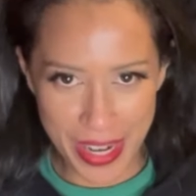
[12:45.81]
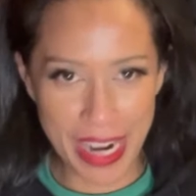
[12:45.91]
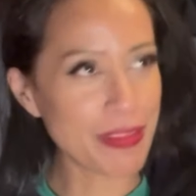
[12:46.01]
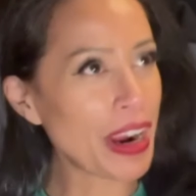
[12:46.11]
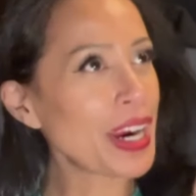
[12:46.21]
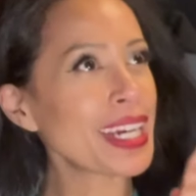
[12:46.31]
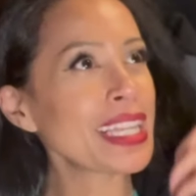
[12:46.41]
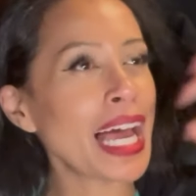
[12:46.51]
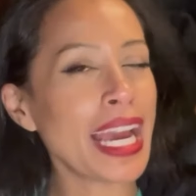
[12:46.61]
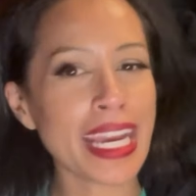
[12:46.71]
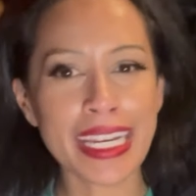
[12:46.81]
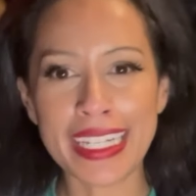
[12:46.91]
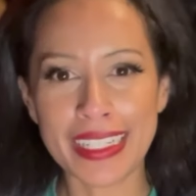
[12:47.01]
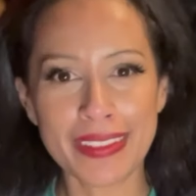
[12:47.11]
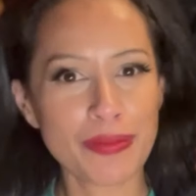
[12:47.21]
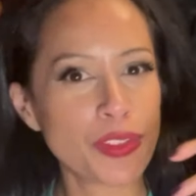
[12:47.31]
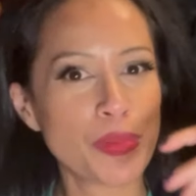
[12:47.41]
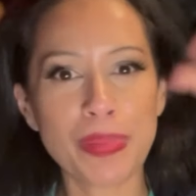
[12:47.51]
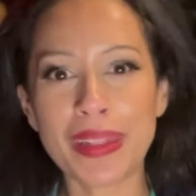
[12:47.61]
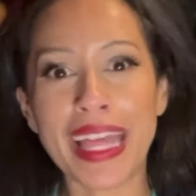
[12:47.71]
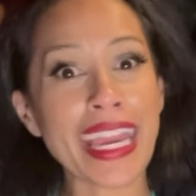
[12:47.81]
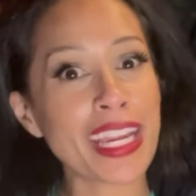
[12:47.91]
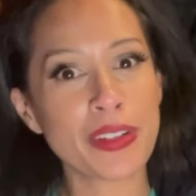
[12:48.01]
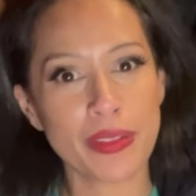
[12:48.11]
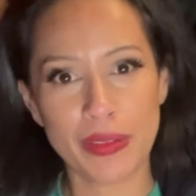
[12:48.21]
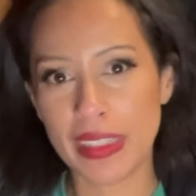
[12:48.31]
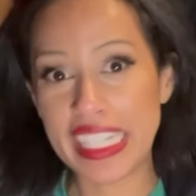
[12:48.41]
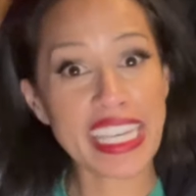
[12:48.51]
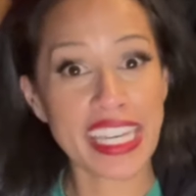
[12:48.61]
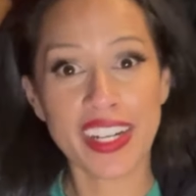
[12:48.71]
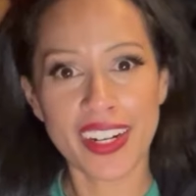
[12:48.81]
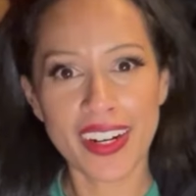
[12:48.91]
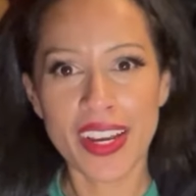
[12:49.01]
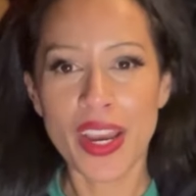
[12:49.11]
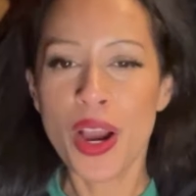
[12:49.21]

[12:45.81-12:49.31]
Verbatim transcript: and very like played here,